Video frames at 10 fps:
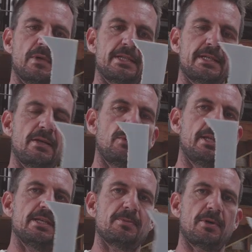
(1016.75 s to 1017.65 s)
I said
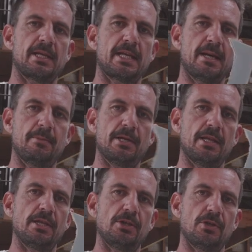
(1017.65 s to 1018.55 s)
with this polycarbonate
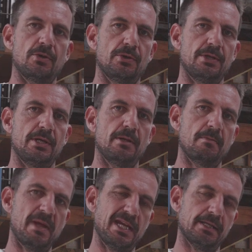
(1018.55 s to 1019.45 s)
that you could
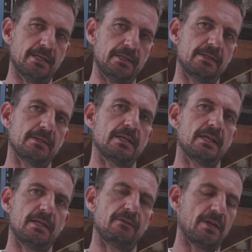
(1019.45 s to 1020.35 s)
bend it
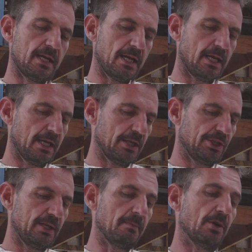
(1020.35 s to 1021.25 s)
if you had a
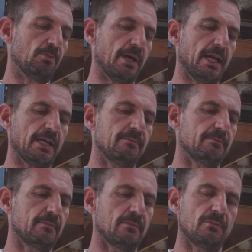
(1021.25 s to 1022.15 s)
sheet metal brake.
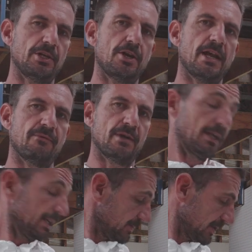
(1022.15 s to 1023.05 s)
We don't have one
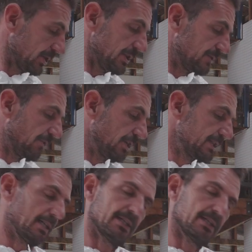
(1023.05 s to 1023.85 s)
of these, but I've got this vice here,